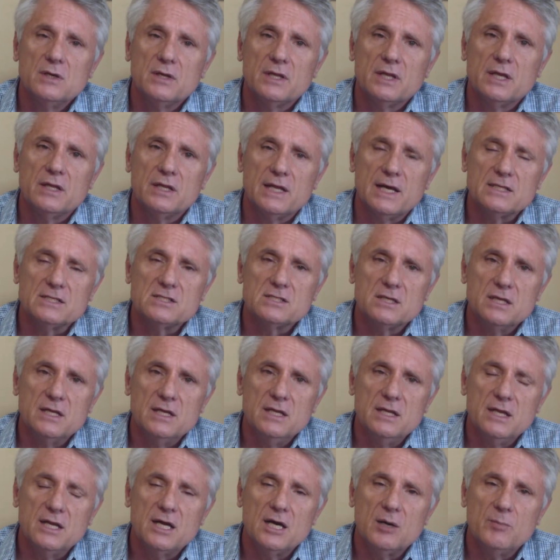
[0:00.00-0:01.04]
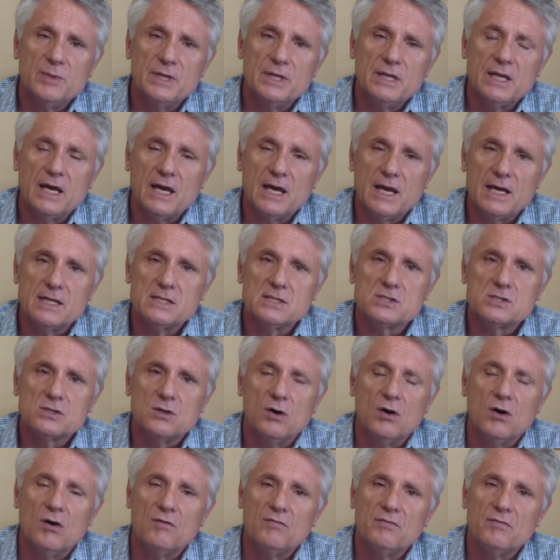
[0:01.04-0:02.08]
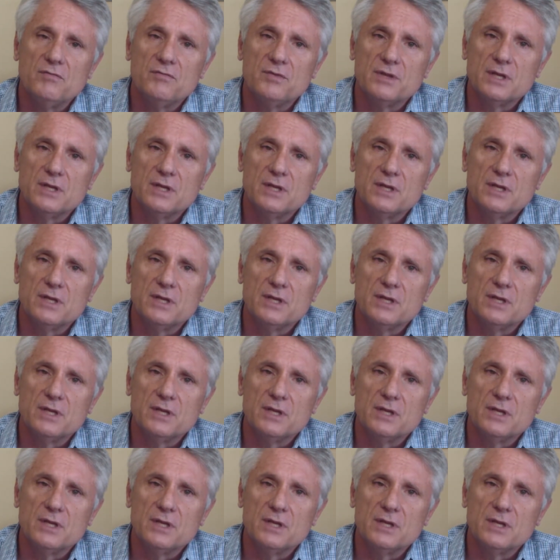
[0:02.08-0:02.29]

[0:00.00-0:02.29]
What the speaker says: then that's income in the hands of